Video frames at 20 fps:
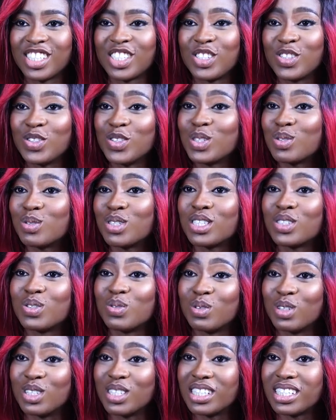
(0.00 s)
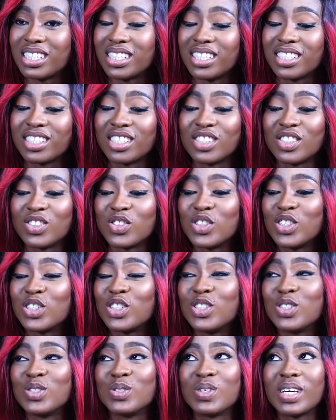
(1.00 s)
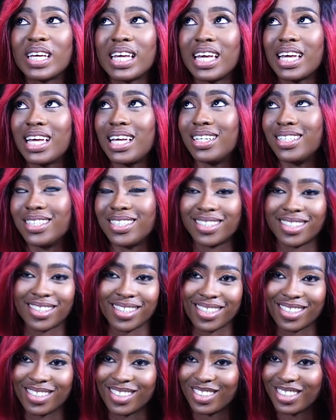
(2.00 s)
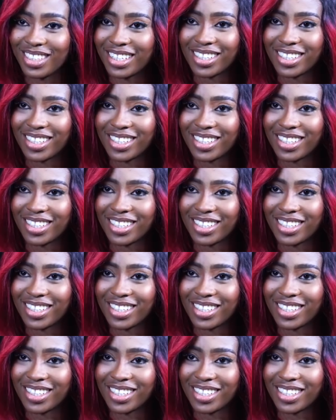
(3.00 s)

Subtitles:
She knows what she wants and she's going to do anything to